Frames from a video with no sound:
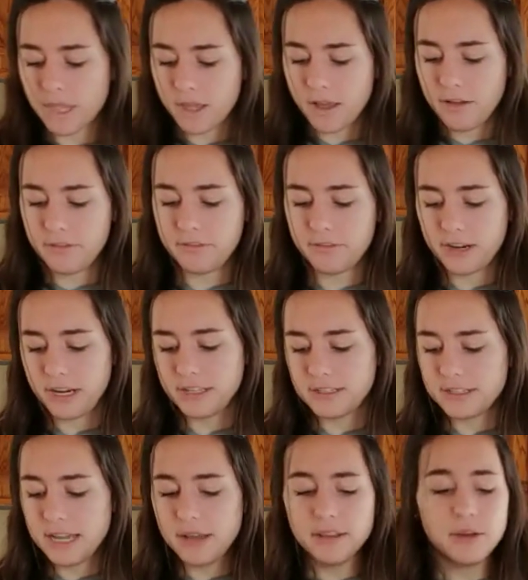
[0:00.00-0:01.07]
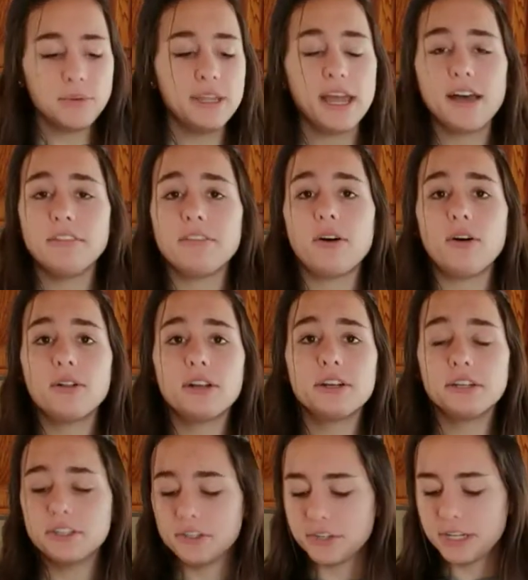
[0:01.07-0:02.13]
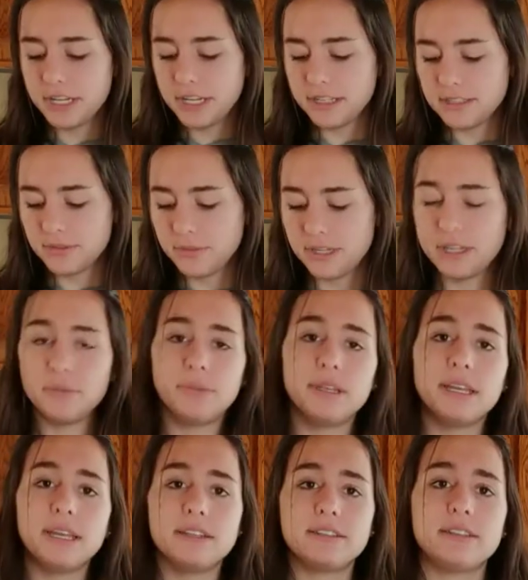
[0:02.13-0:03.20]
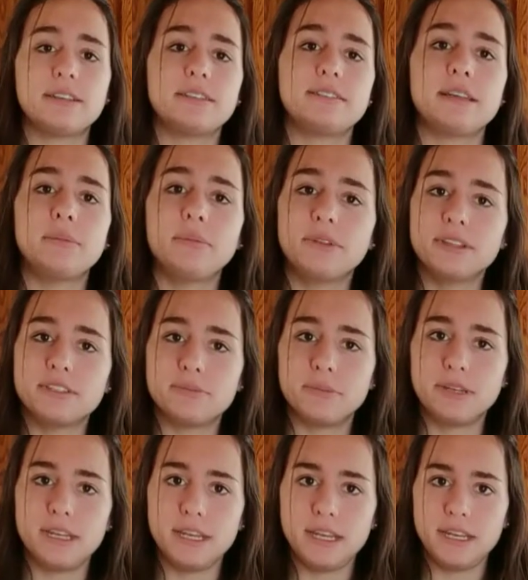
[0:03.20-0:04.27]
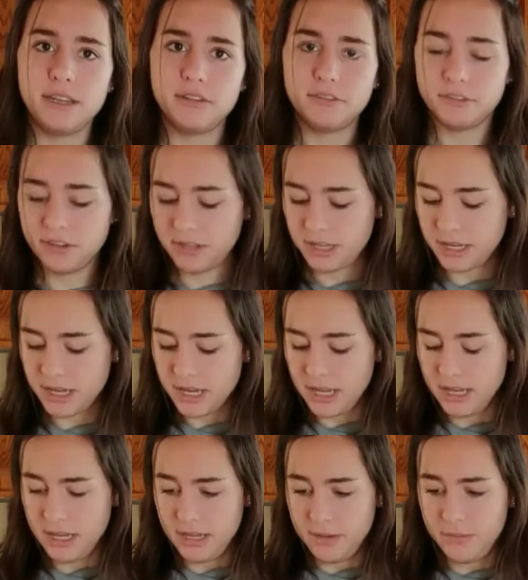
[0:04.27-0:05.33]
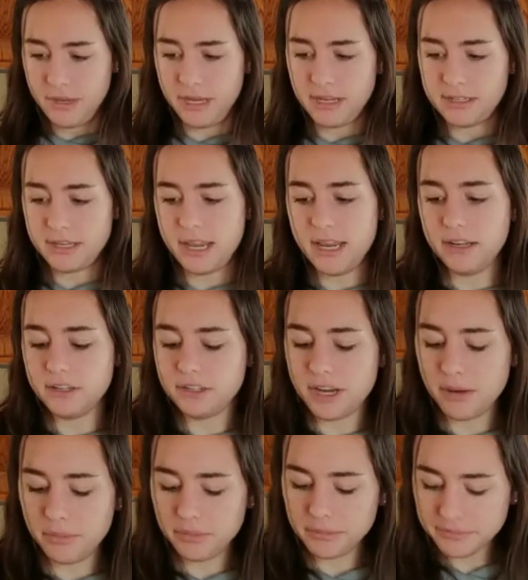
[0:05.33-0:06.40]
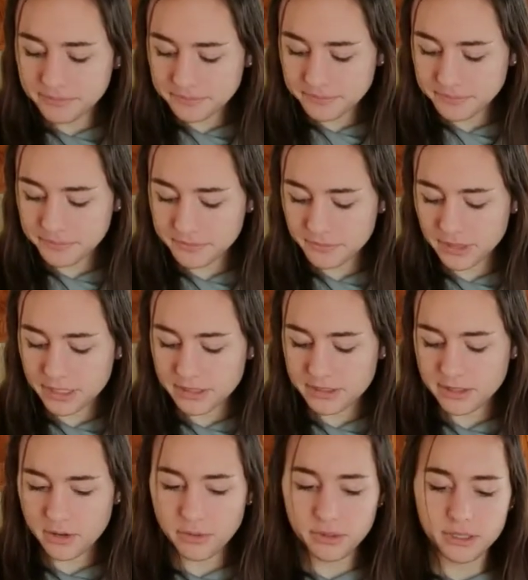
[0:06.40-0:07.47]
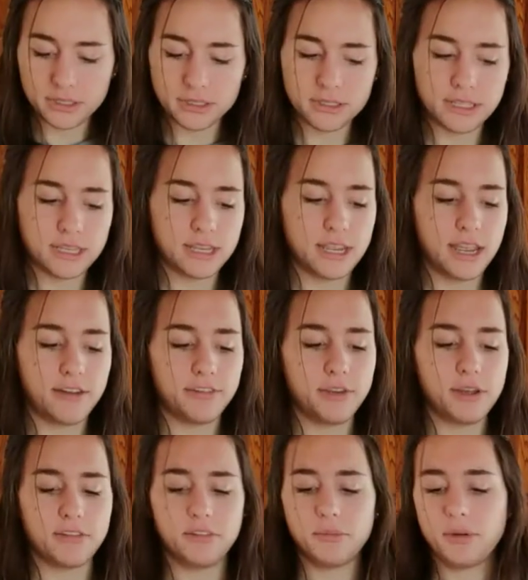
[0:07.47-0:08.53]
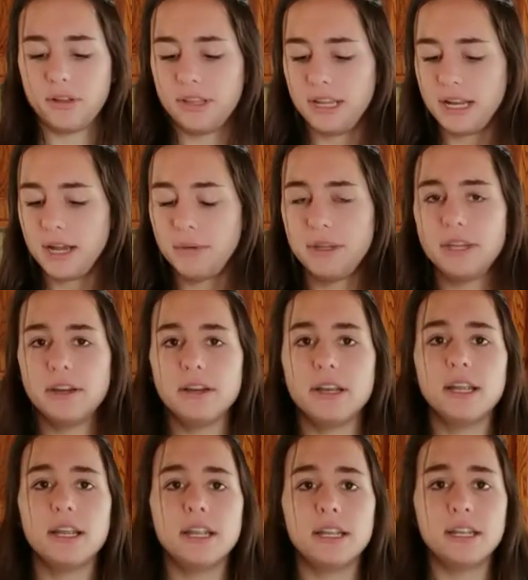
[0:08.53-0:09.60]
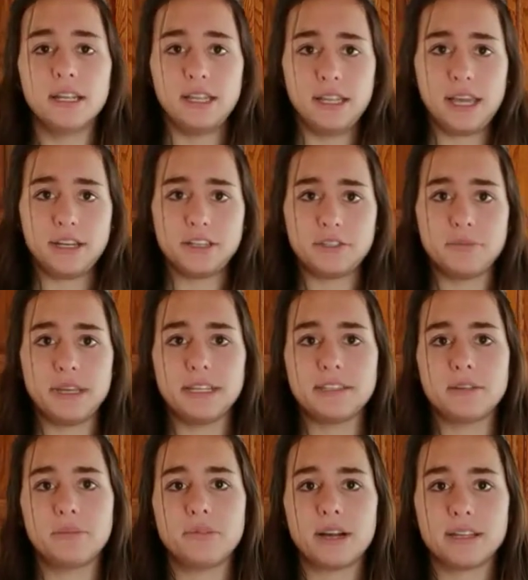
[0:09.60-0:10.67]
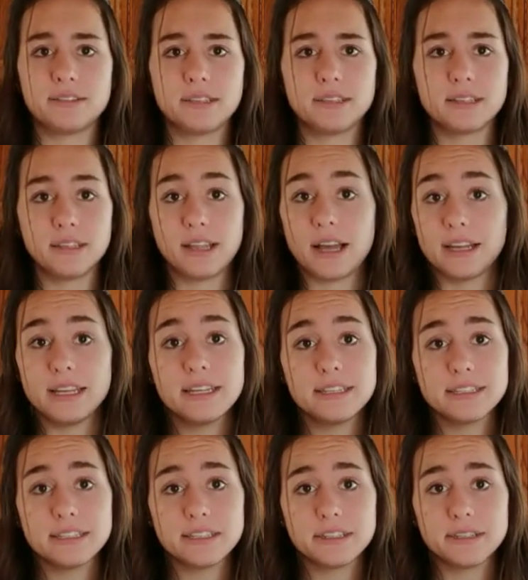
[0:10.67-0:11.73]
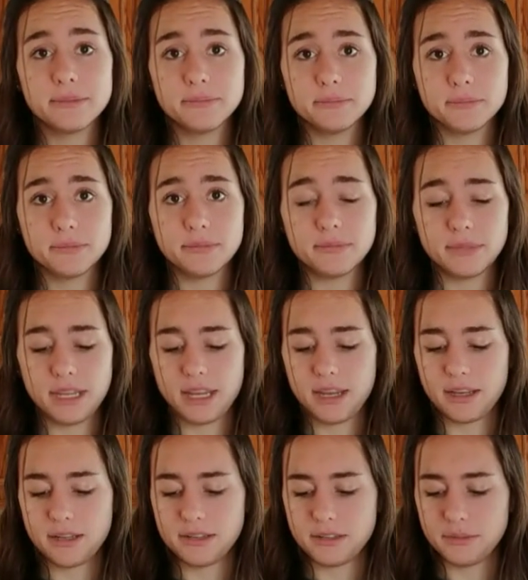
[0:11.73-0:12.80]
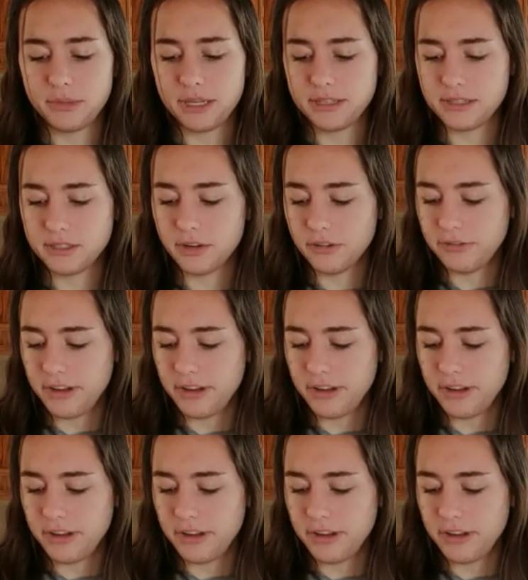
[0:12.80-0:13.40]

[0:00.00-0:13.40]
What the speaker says: Alright, now that we have all our ingredients, we can begin to assemble this panini and really make it take shape. So after you have them all laid out here, that just makes the process a lot easier and makes it go